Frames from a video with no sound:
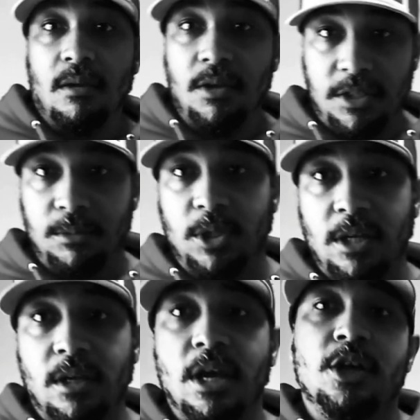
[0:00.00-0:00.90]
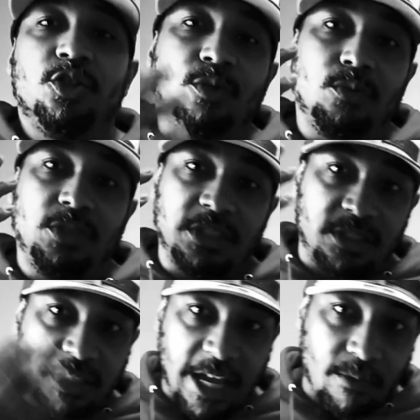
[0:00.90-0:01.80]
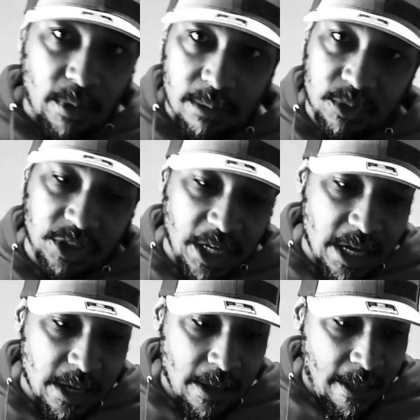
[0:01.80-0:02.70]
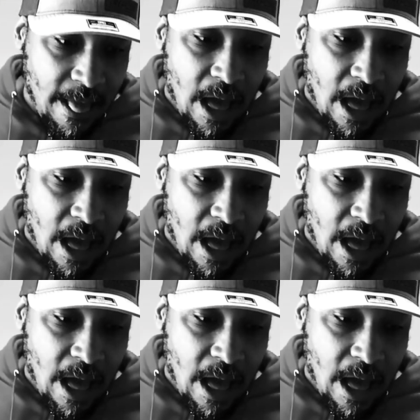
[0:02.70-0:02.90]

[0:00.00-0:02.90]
You see what I'm saying? So just take what I'm saying.